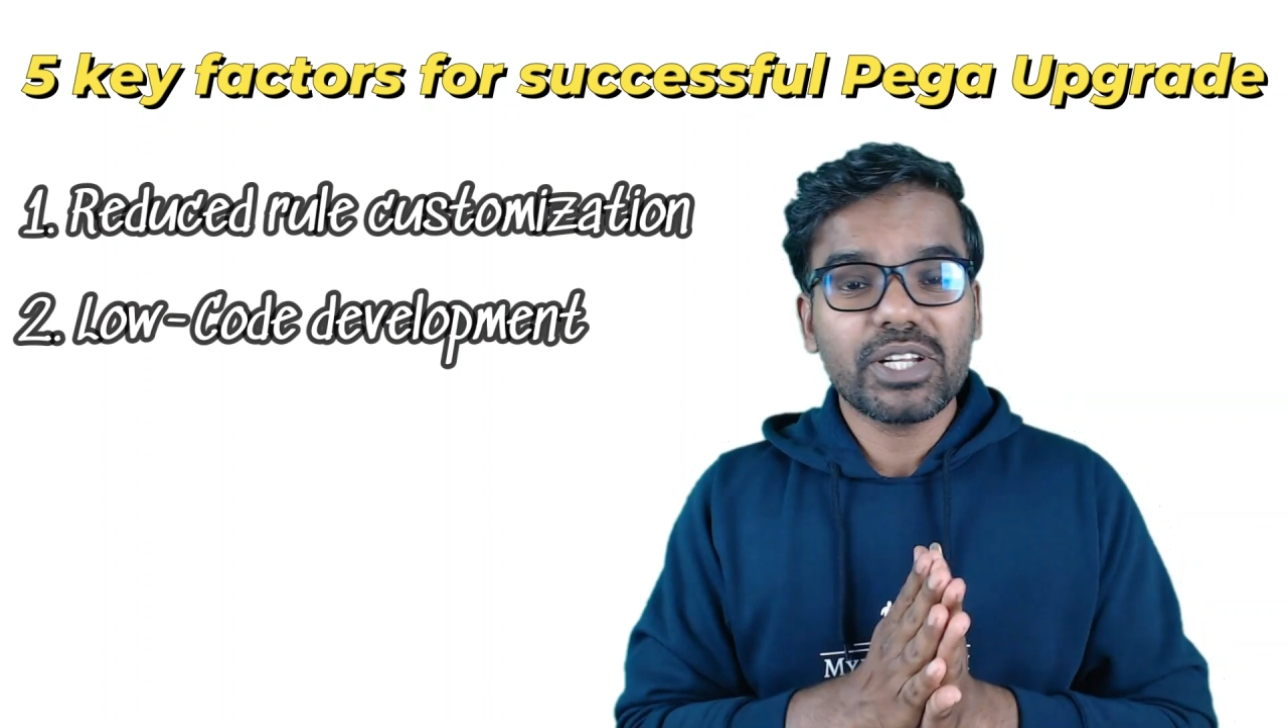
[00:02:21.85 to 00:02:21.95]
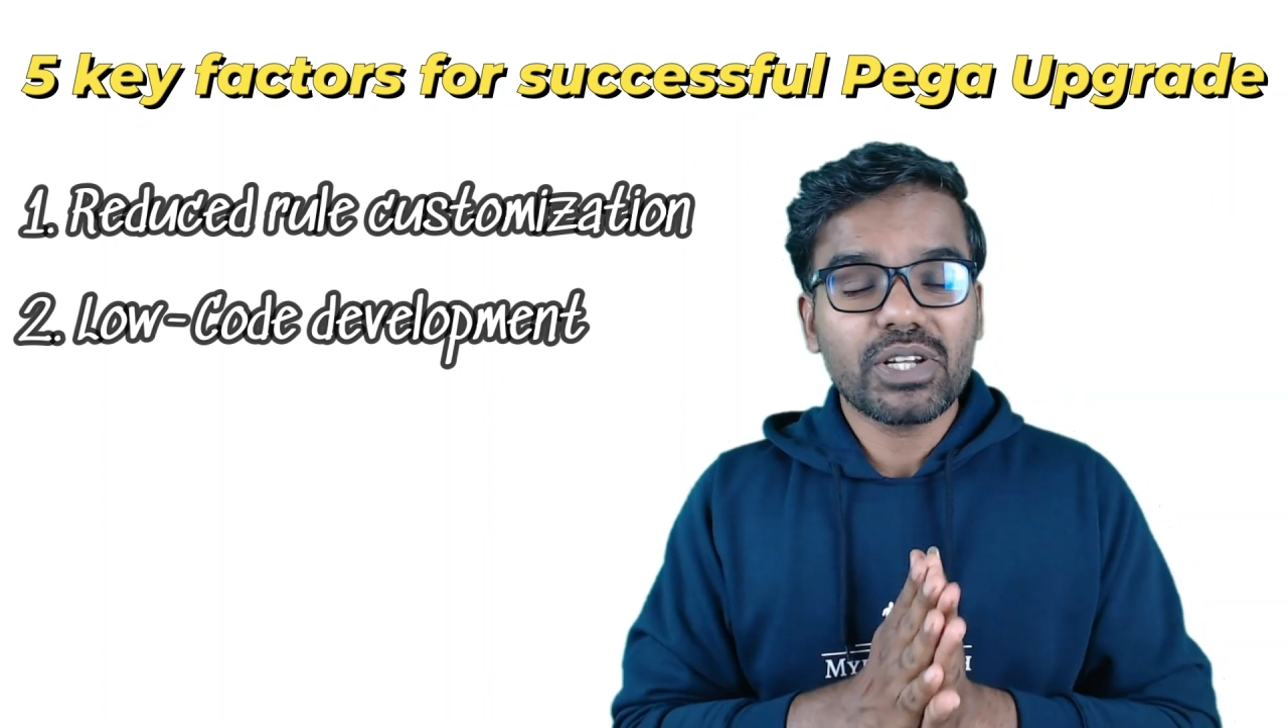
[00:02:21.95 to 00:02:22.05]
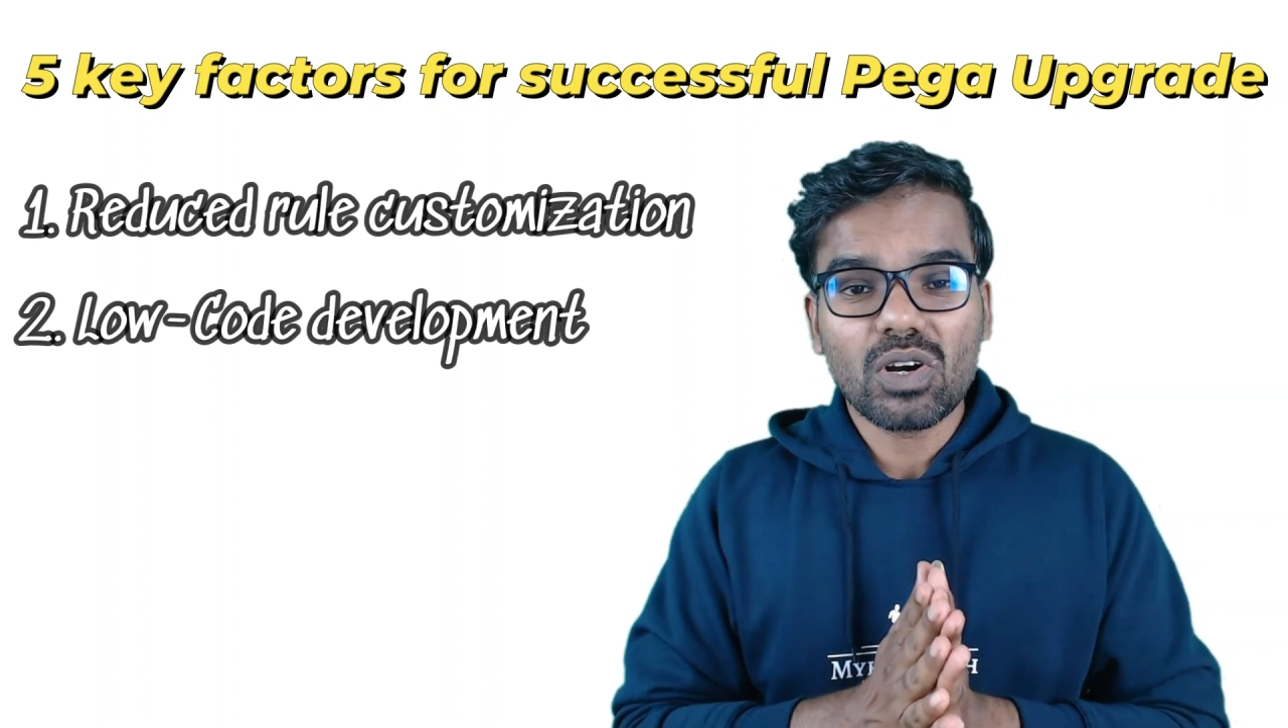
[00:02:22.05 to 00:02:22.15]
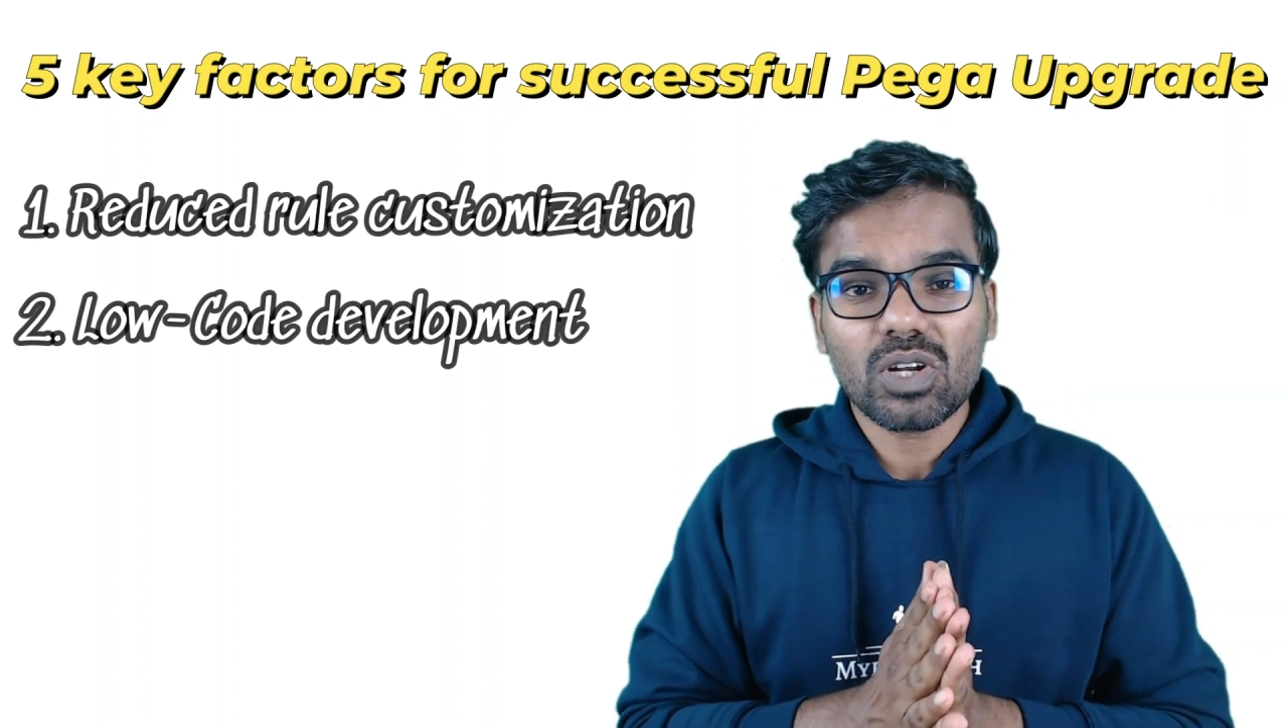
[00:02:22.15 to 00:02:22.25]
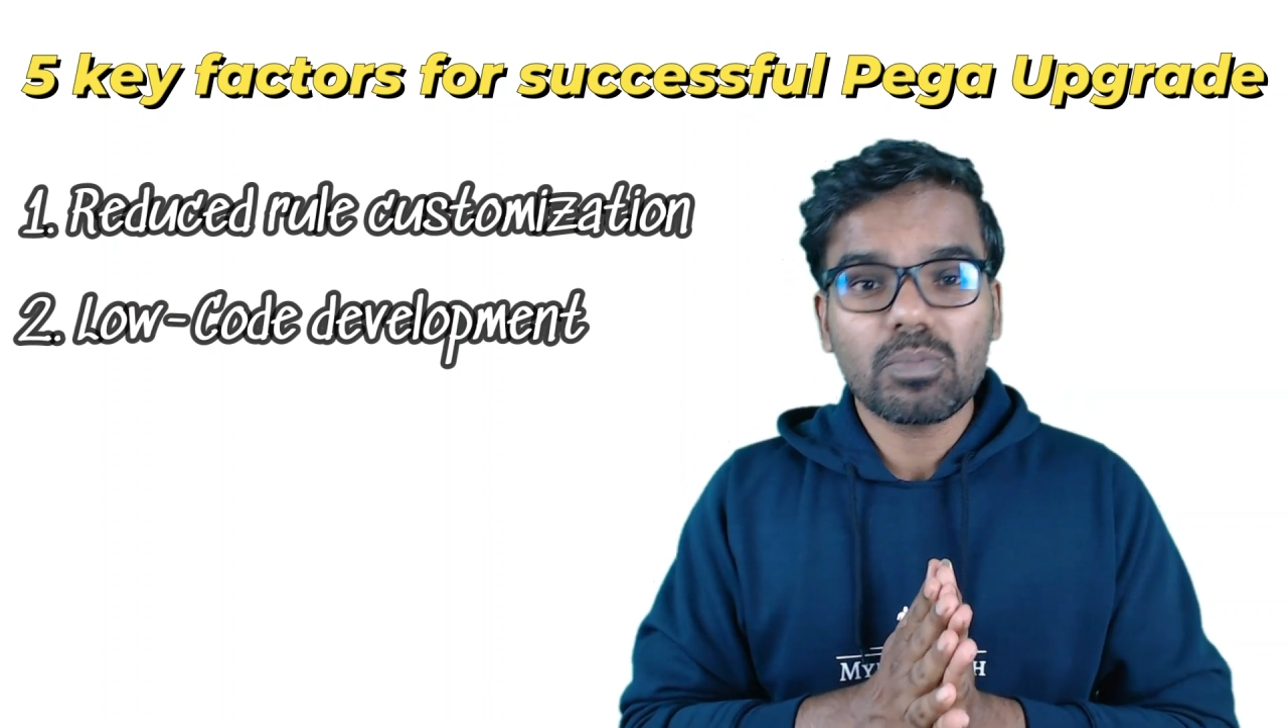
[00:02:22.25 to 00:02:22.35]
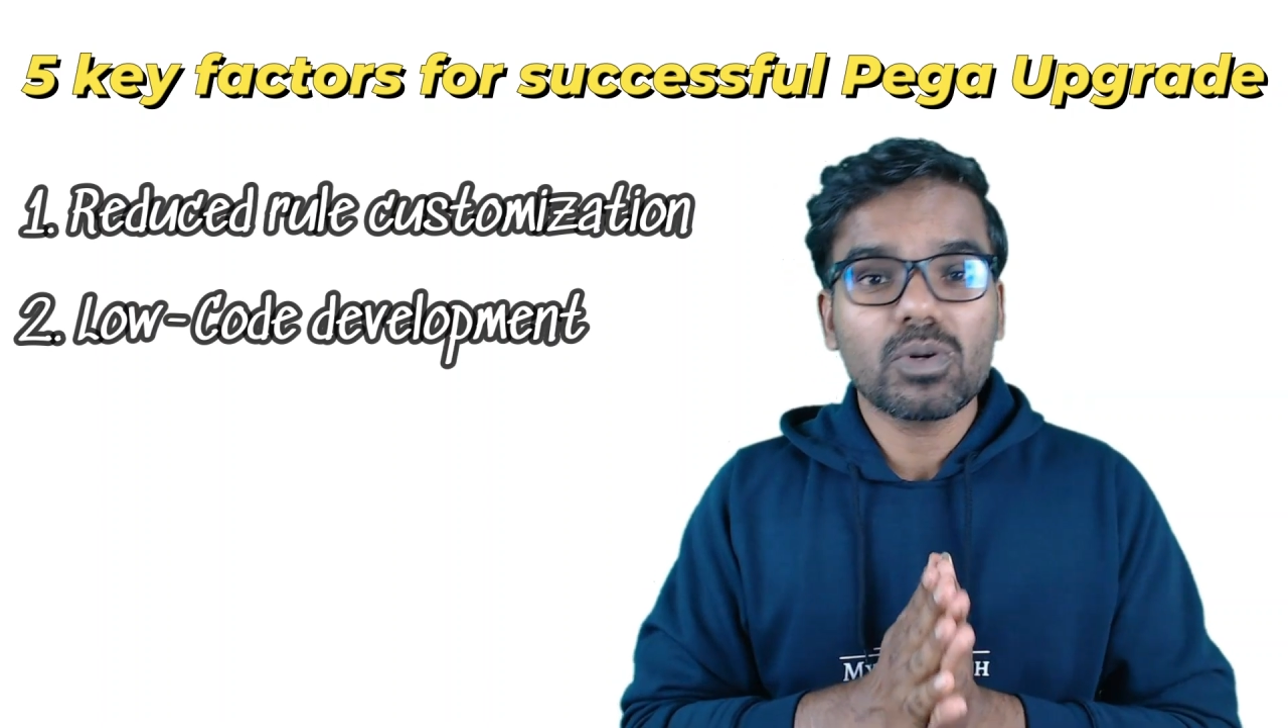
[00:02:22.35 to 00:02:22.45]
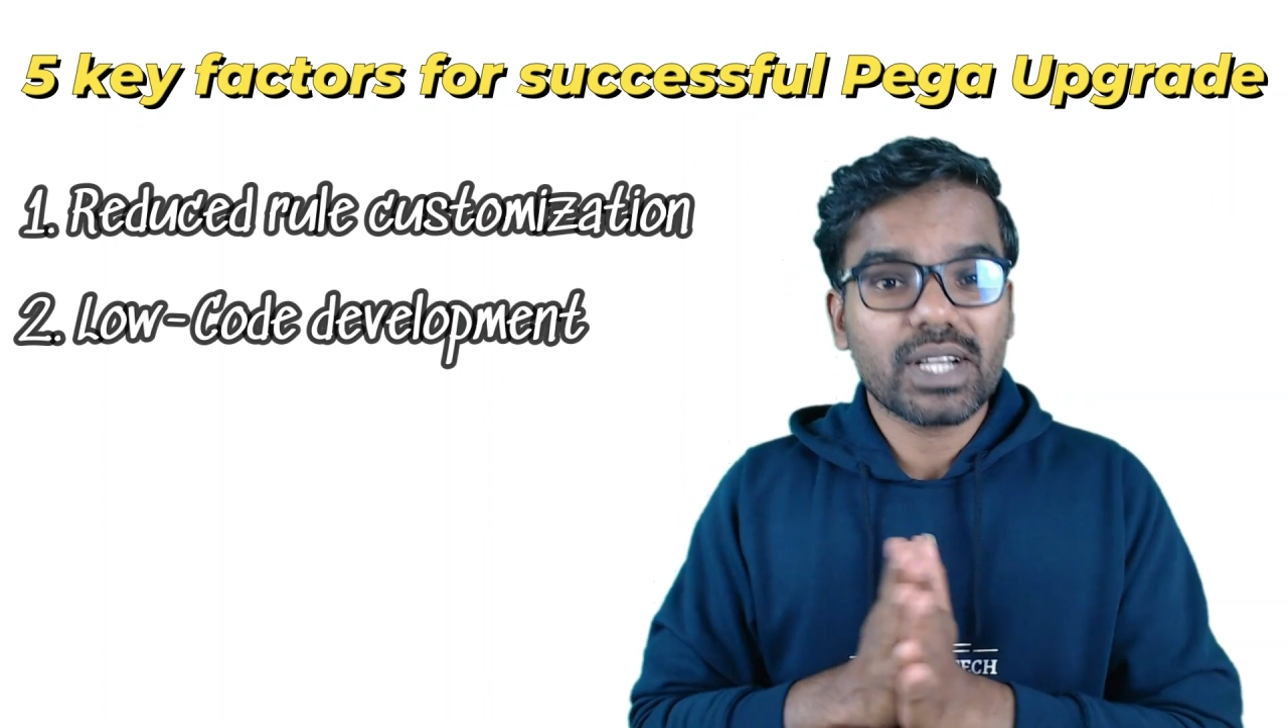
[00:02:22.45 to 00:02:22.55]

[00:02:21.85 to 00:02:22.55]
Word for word: talked about